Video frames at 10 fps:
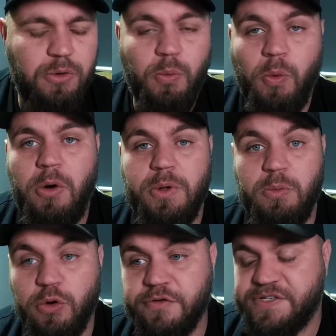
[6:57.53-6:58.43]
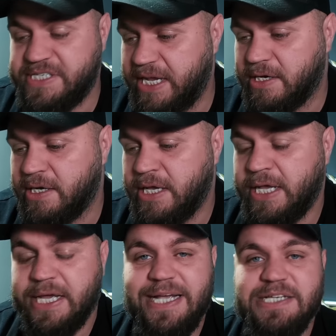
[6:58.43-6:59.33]
what we would have seen
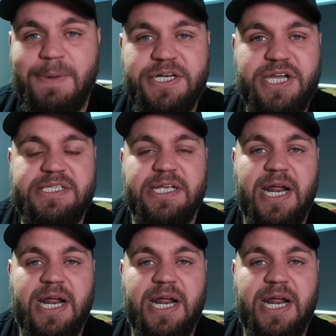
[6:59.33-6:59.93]
is Manchester